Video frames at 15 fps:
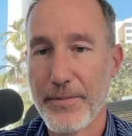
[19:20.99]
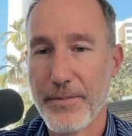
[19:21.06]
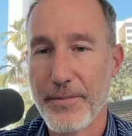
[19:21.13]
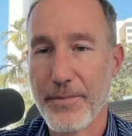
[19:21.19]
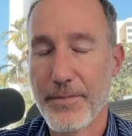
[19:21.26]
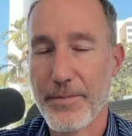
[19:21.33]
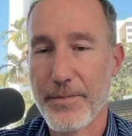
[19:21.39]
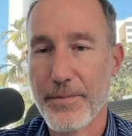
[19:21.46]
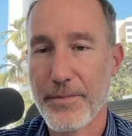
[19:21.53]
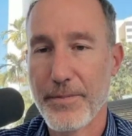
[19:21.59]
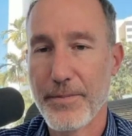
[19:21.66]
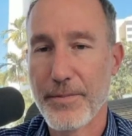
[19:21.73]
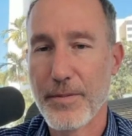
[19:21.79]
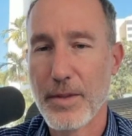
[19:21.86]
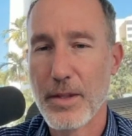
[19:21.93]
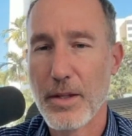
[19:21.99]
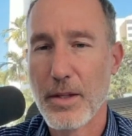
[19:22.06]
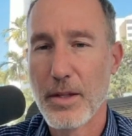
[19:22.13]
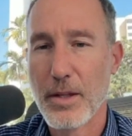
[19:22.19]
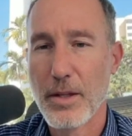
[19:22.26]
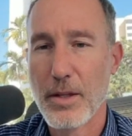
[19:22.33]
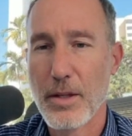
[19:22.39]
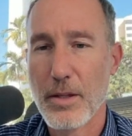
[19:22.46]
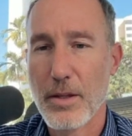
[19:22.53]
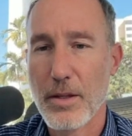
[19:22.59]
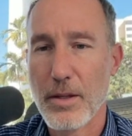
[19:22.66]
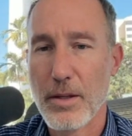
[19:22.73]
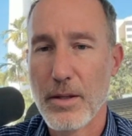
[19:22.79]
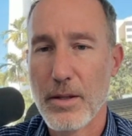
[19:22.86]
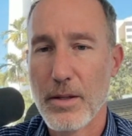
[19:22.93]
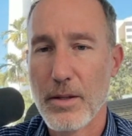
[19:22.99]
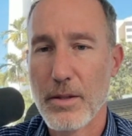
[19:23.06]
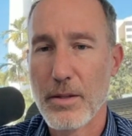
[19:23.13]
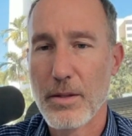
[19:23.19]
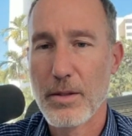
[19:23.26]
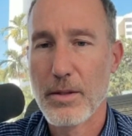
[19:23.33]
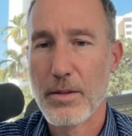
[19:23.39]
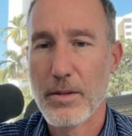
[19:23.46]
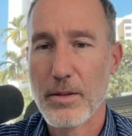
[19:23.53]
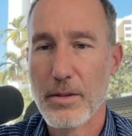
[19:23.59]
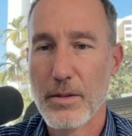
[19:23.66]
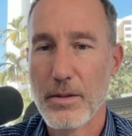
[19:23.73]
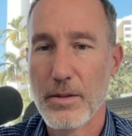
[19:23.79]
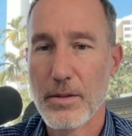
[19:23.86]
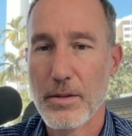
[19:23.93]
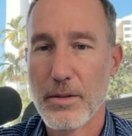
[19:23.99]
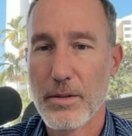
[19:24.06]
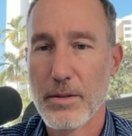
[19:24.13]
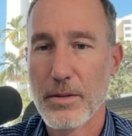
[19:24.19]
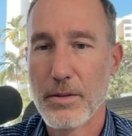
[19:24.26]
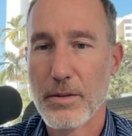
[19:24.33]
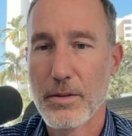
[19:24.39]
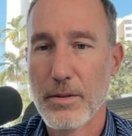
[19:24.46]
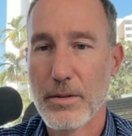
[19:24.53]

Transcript: [no speech]